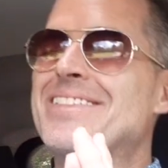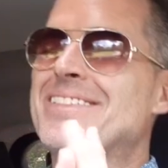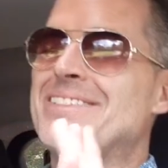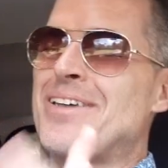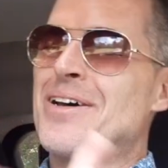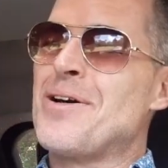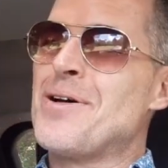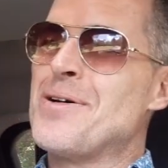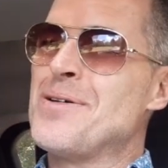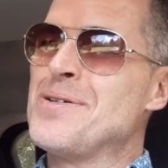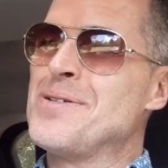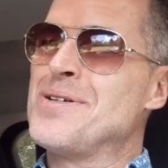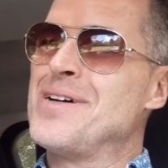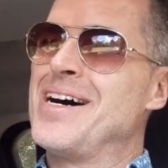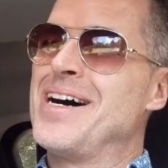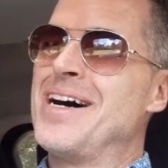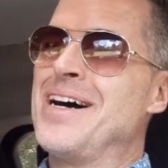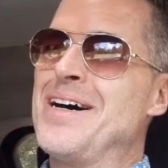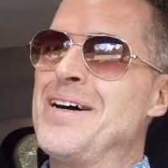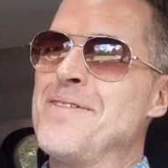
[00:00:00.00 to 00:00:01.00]
so,
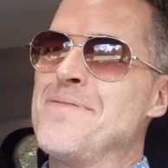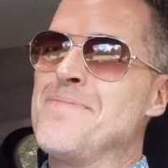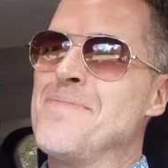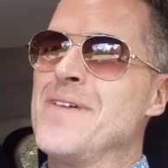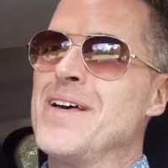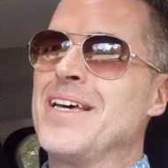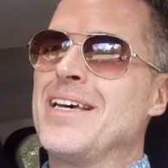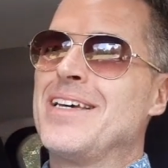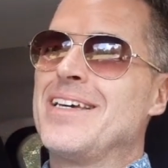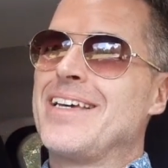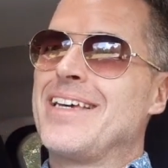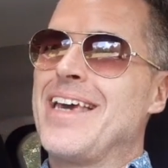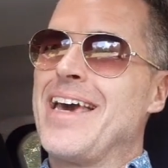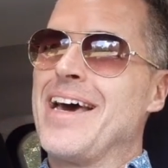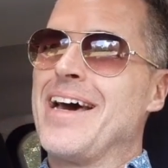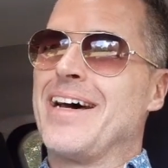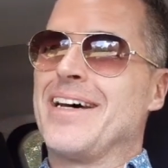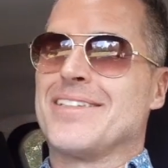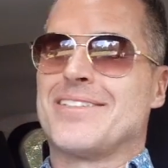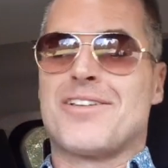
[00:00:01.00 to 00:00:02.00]
um,
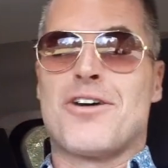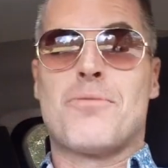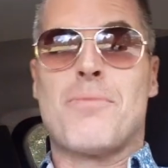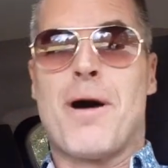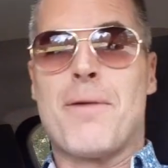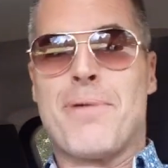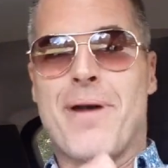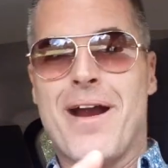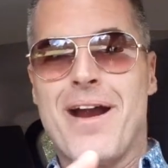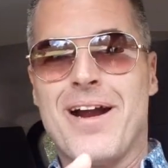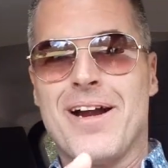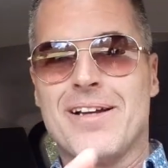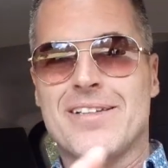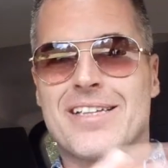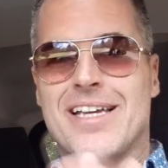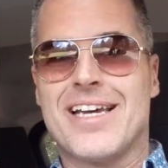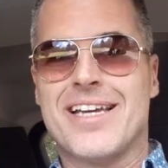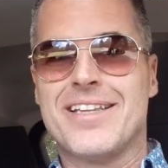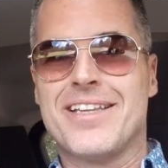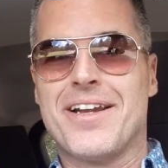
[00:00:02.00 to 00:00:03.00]
yeah, so my parents
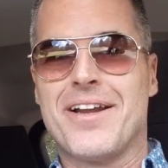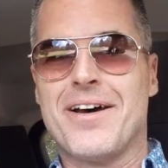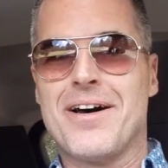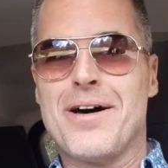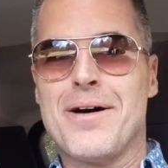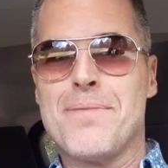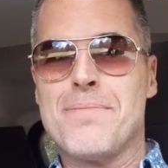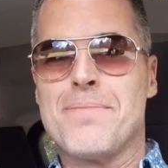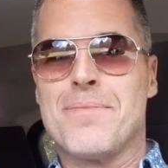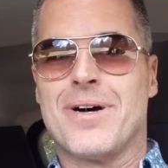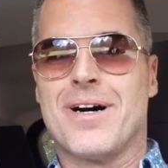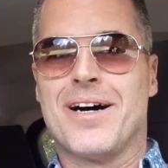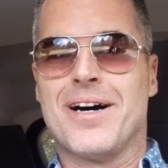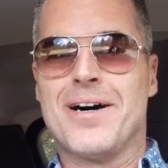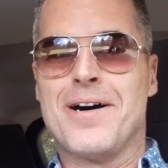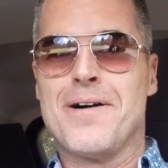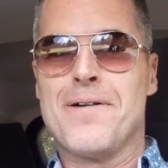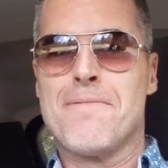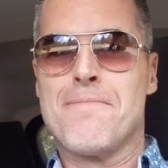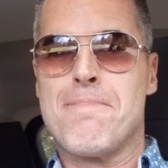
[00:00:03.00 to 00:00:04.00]
ended up,
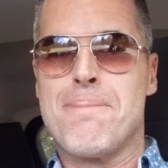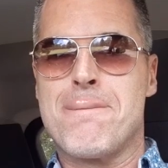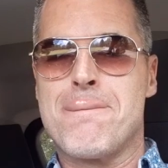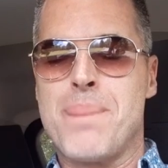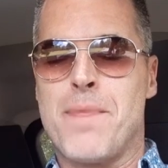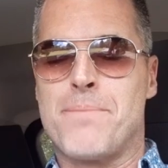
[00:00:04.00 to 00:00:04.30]
um,